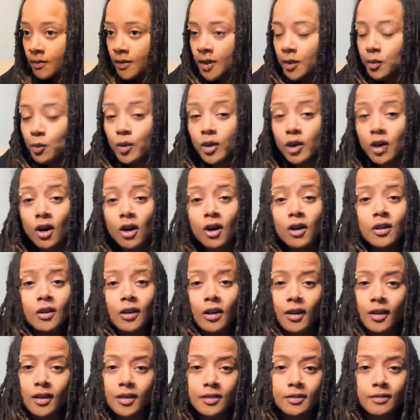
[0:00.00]
We all
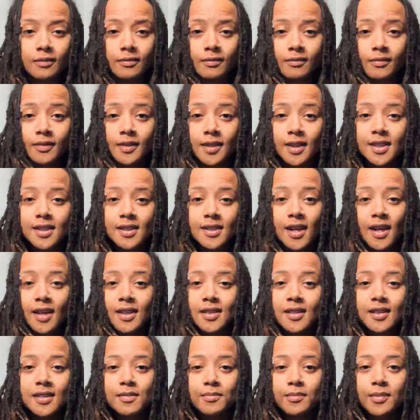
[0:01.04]
are. It's not
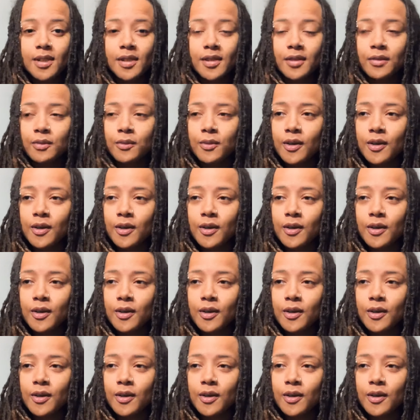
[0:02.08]
just me.